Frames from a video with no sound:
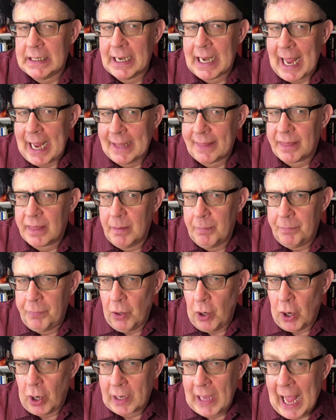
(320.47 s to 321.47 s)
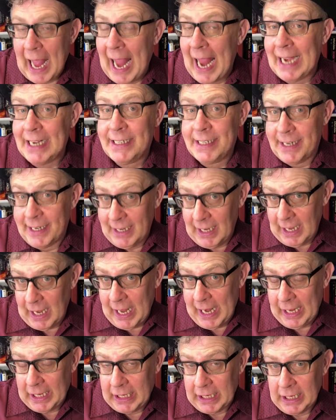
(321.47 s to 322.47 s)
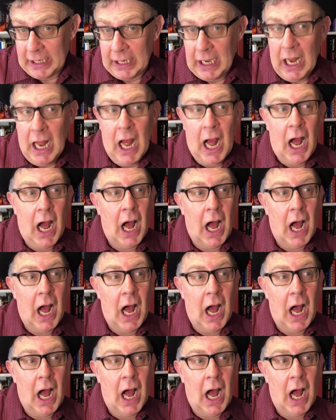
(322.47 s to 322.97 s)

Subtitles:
like the book. I did like it.